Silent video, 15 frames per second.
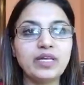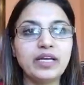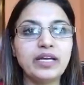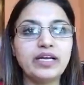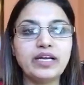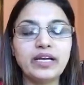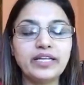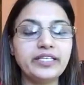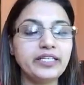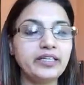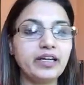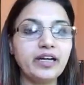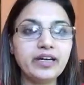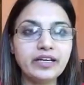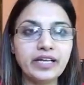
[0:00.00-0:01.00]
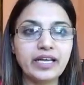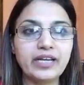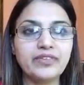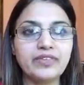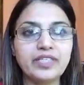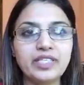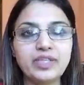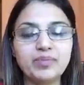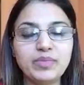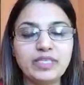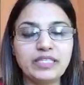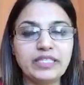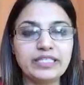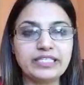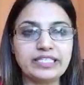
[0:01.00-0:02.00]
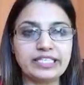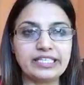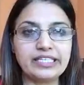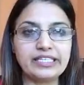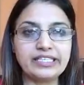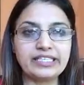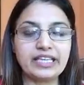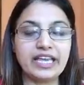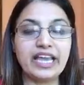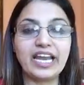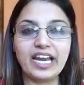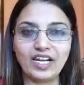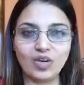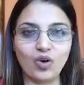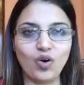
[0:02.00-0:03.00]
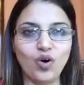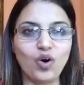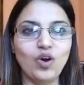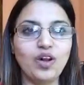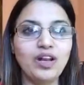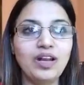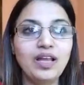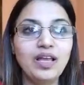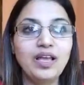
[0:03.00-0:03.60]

and I did not have team making skills at all.